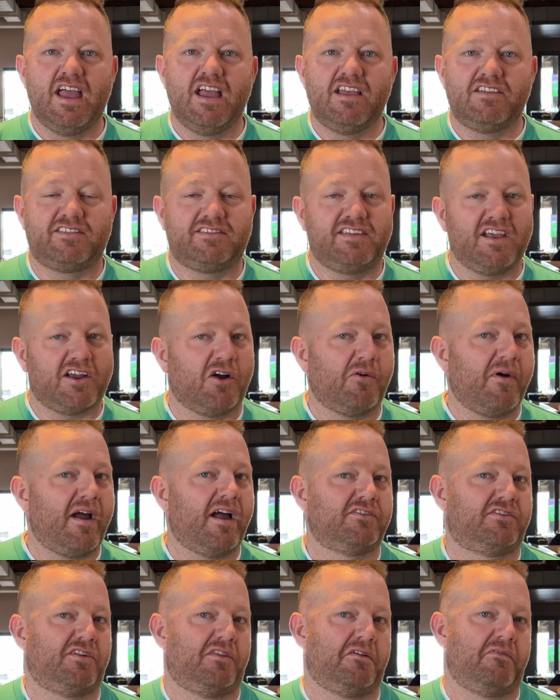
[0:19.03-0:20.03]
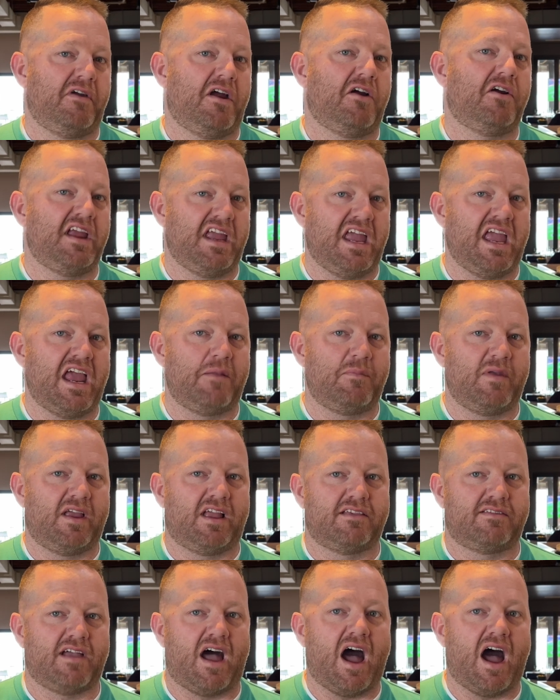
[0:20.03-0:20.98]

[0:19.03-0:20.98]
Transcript: Stick around to the very end because